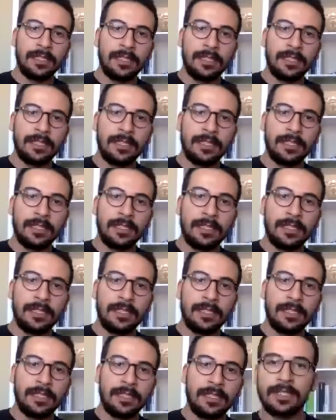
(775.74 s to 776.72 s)
So
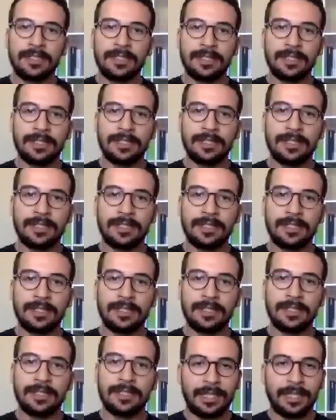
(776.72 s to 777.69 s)
SQL is a
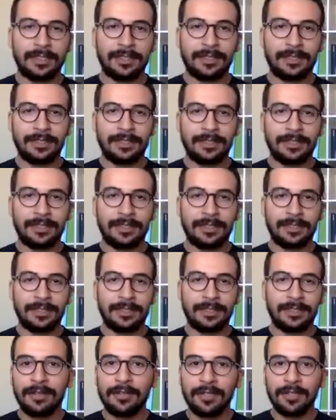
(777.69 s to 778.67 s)
is like as a
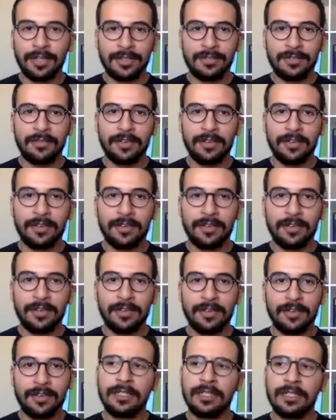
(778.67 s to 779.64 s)
language is very
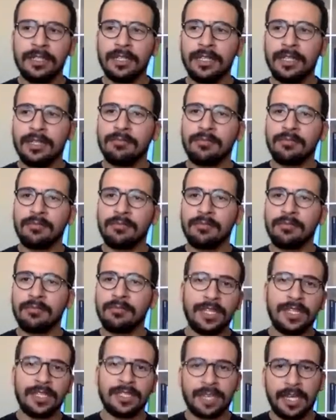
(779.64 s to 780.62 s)
popular. Most
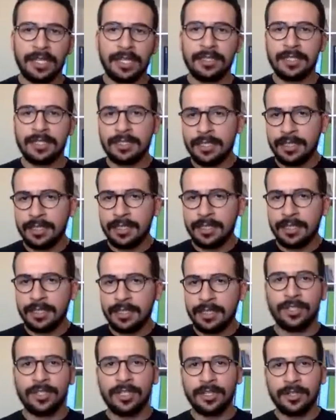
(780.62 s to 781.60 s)
data scientists and data
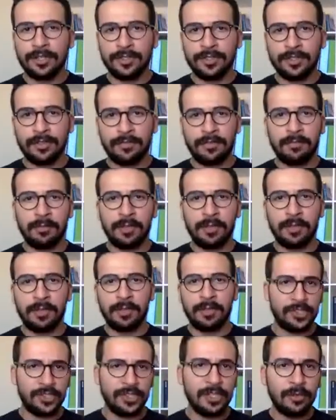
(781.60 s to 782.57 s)
engineers are familiar
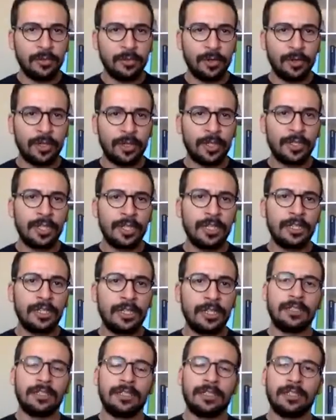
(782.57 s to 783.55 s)
with SQL
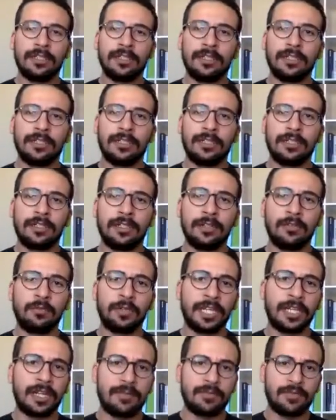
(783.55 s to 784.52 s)
uh, when
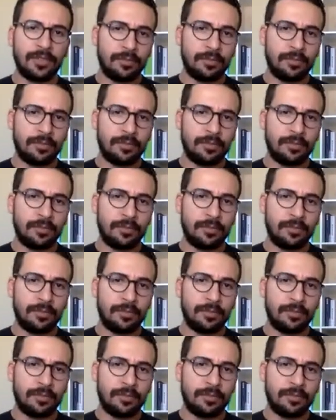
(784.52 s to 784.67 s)
it comes to